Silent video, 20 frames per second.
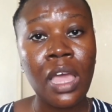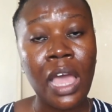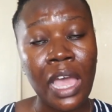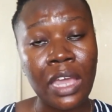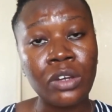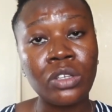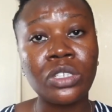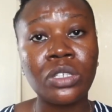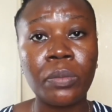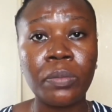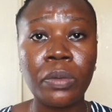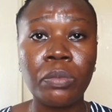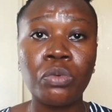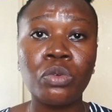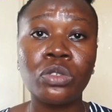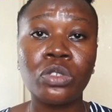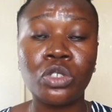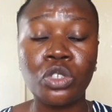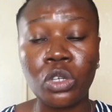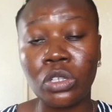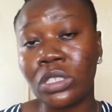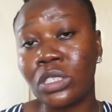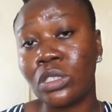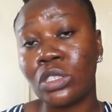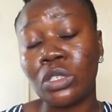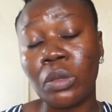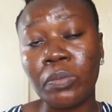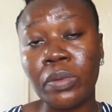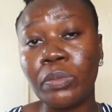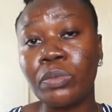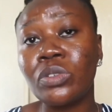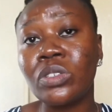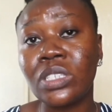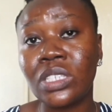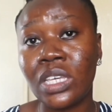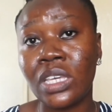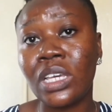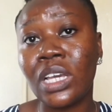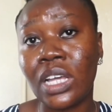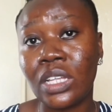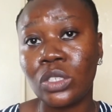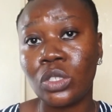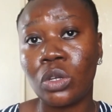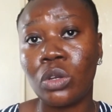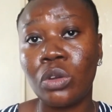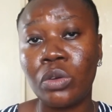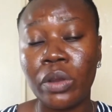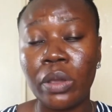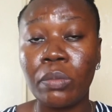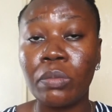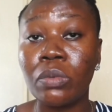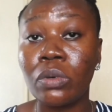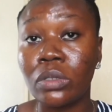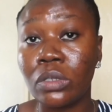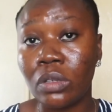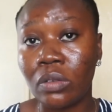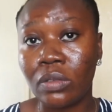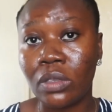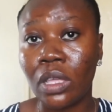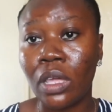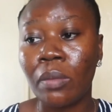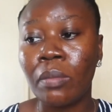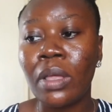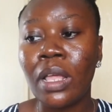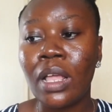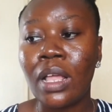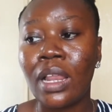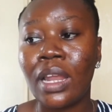I know some people's skin can tolerate both of them.